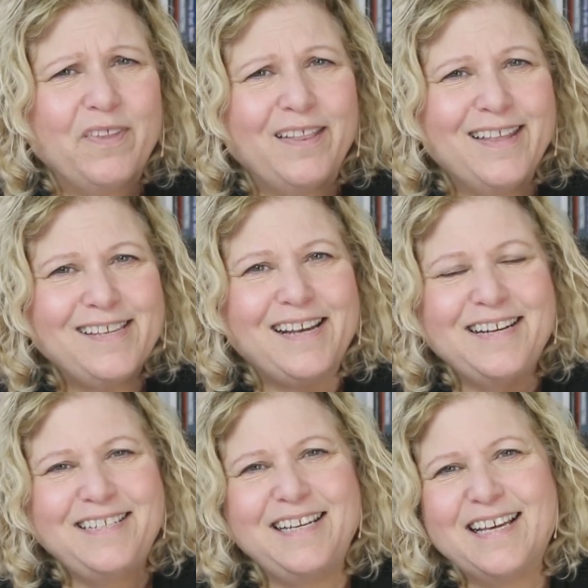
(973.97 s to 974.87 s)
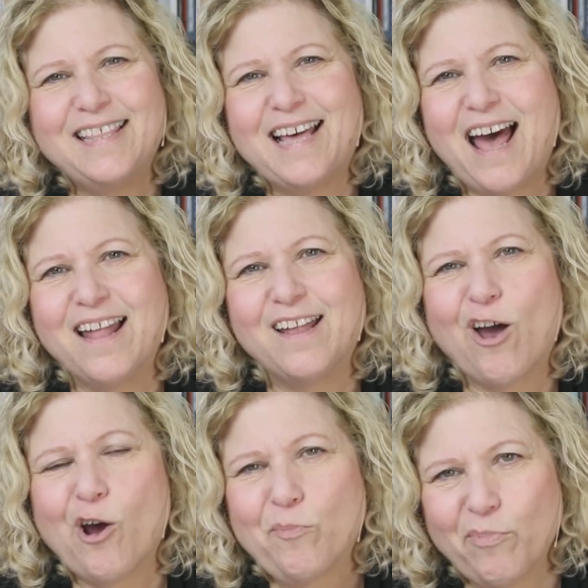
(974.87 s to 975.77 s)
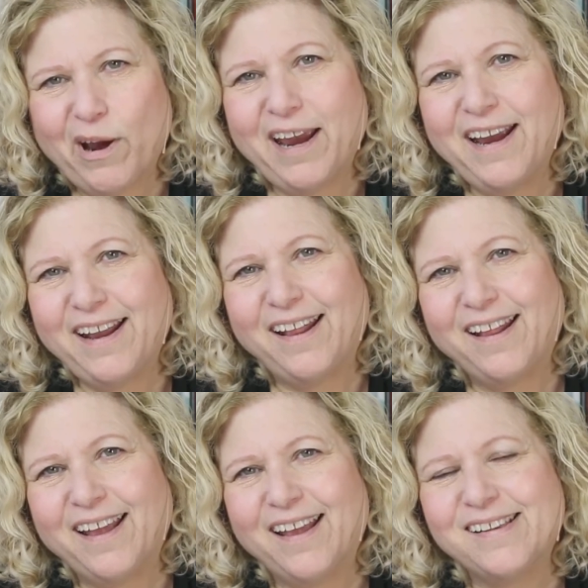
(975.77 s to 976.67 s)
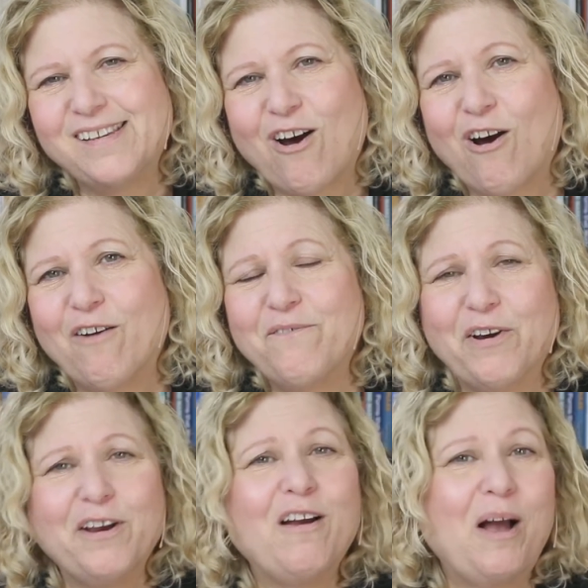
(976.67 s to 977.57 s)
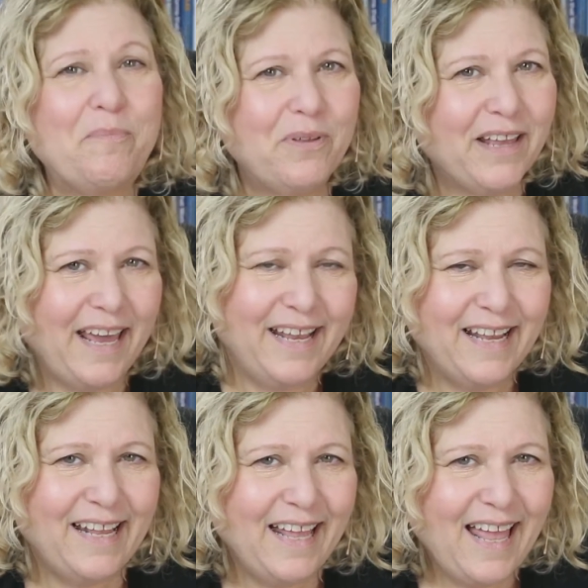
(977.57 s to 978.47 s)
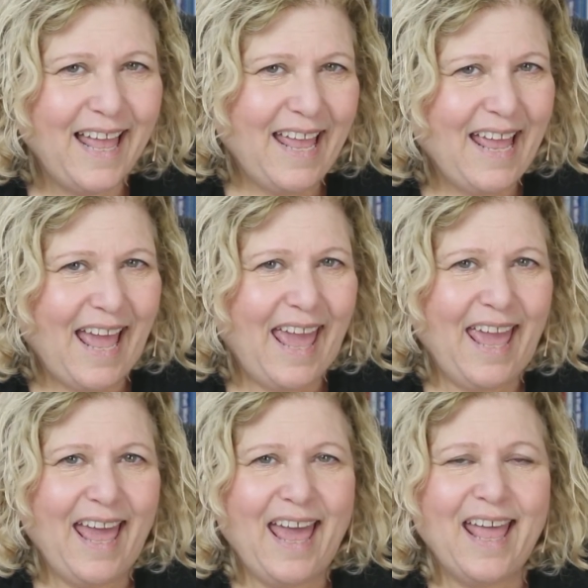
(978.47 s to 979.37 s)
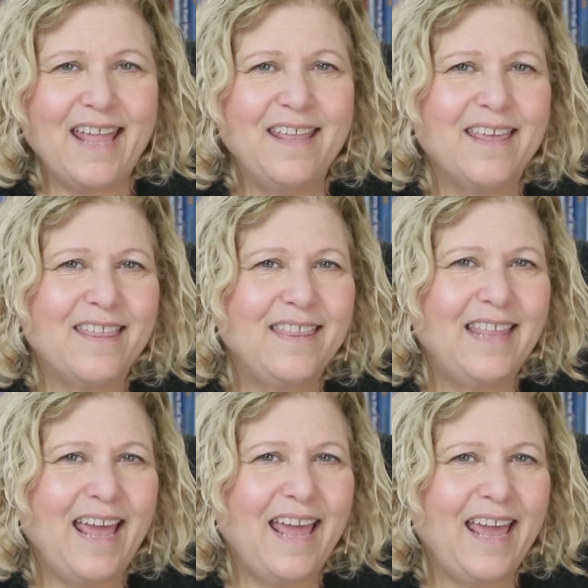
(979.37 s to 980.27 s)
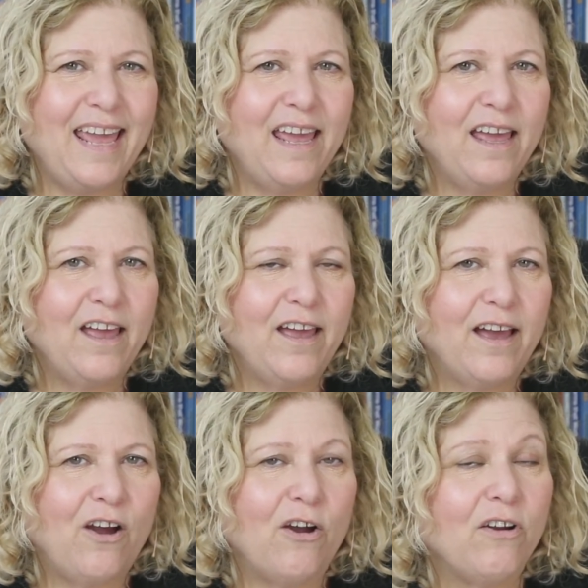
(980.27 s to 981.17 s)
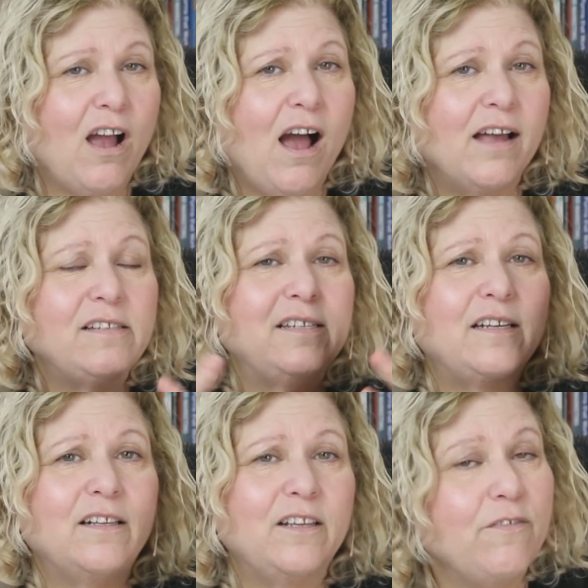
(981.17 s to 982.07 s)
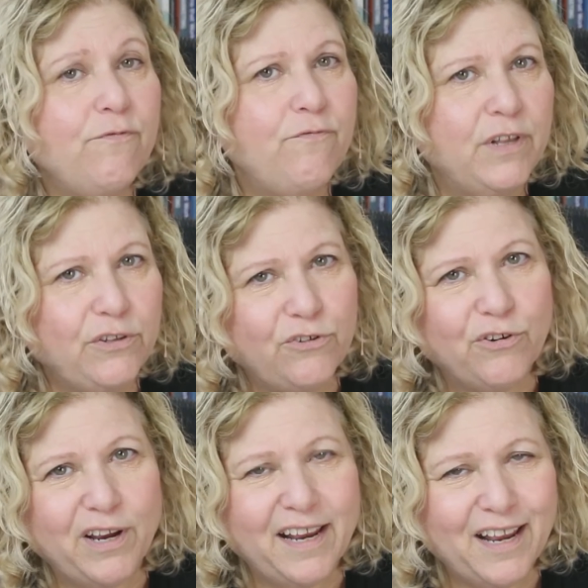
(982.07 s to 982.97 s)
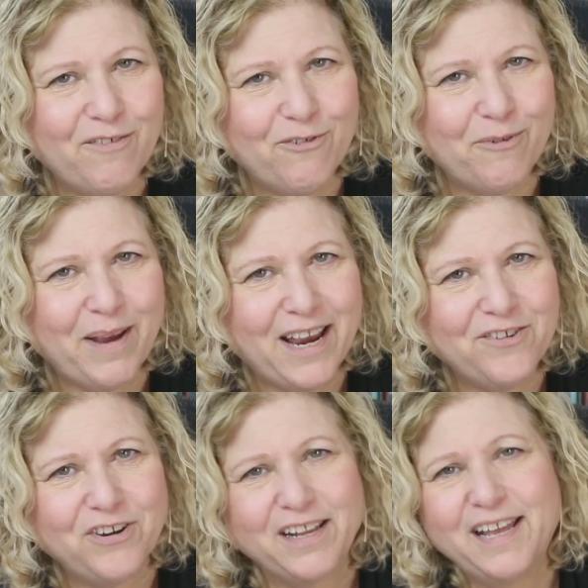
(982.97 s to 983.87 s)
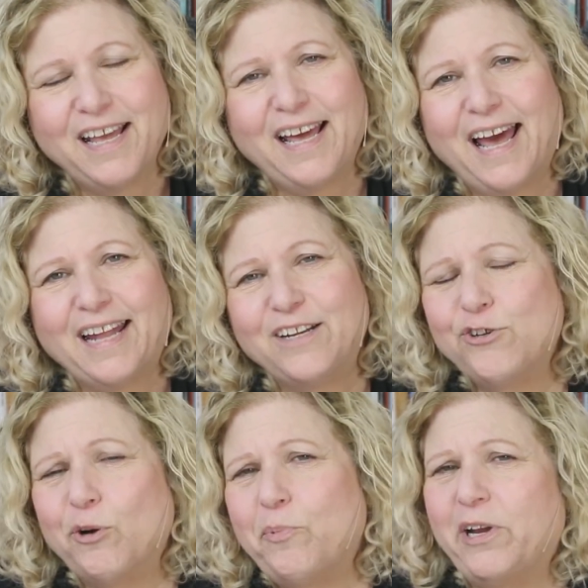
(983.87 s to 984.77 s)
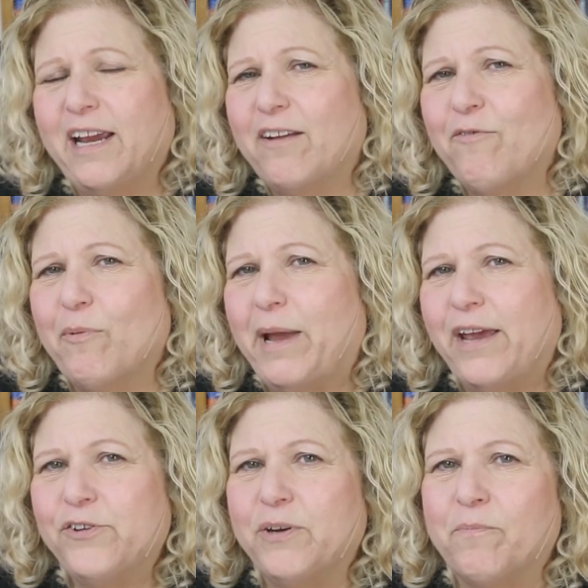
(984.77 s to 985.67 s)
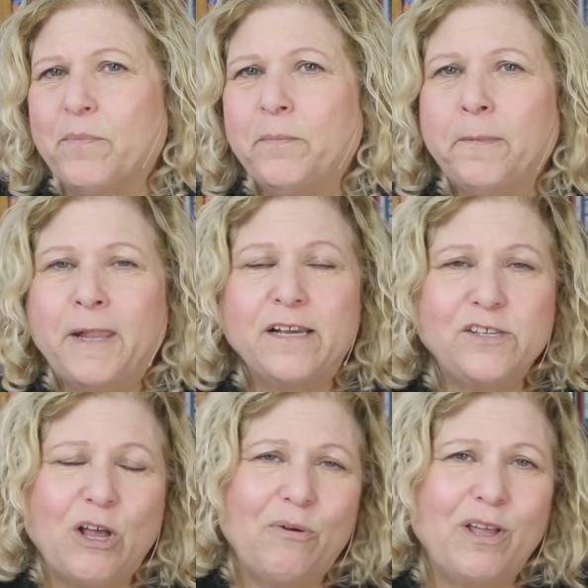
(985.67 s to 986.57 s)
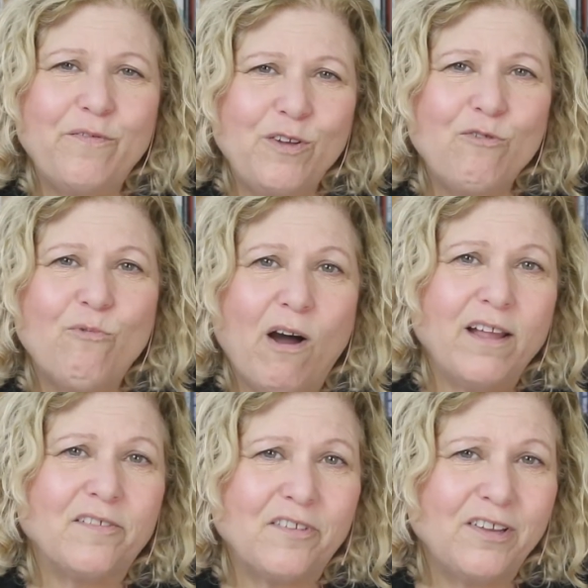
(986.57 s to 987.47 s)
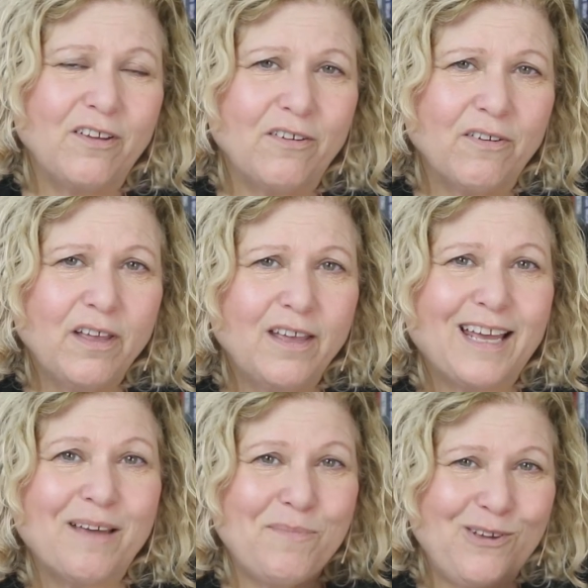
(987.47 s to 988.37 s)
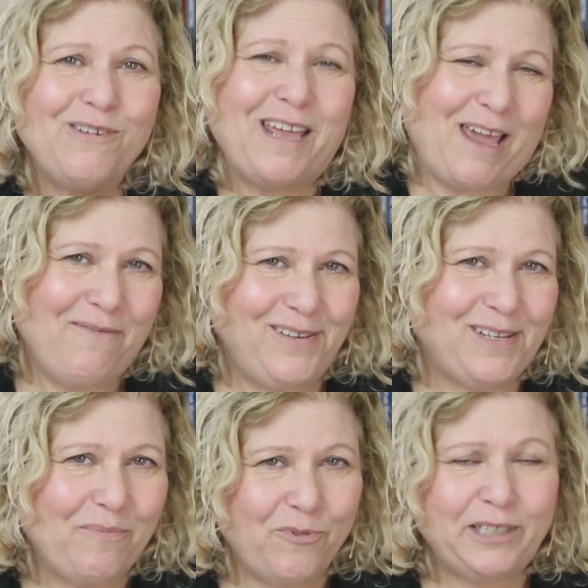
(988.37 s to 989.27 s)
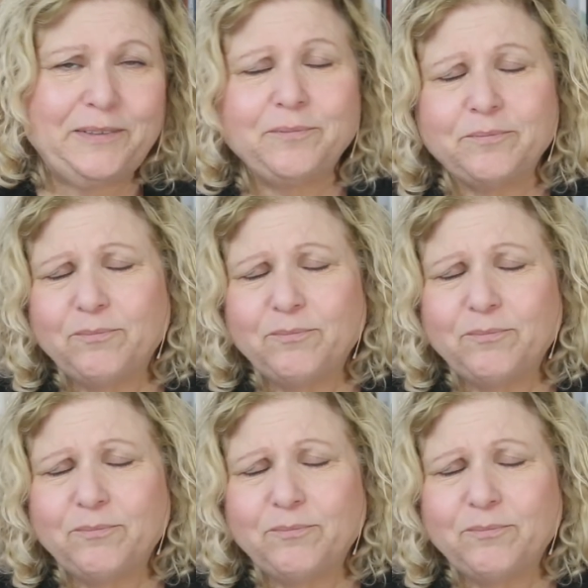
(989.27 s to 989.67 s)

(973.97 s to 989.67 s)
this idea that our brains are very complicated and they are constantly filtering information and interpreting information. So if you want to communicate with someone